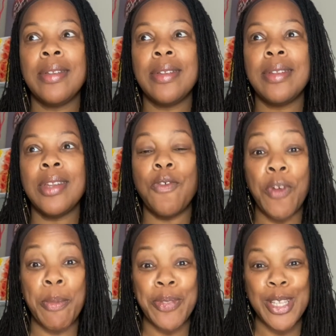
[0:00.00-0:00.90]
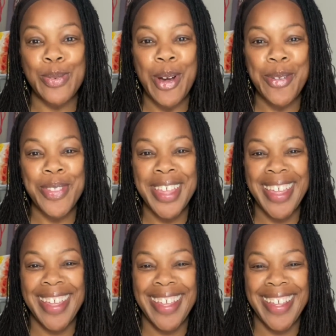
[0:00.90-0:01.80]
November the
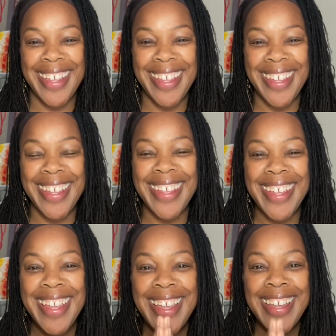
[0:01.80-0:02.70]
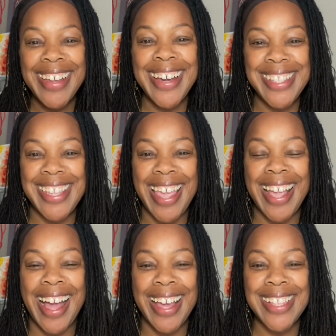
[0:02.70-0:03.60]
12th. Good day,
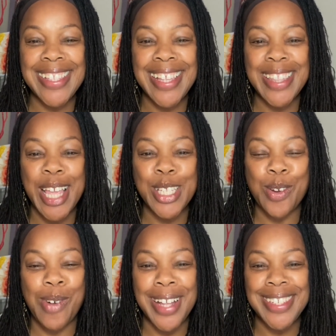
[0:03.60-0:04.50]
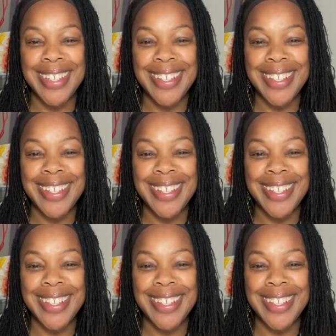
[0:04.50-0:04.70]
guys. Thanks for watching.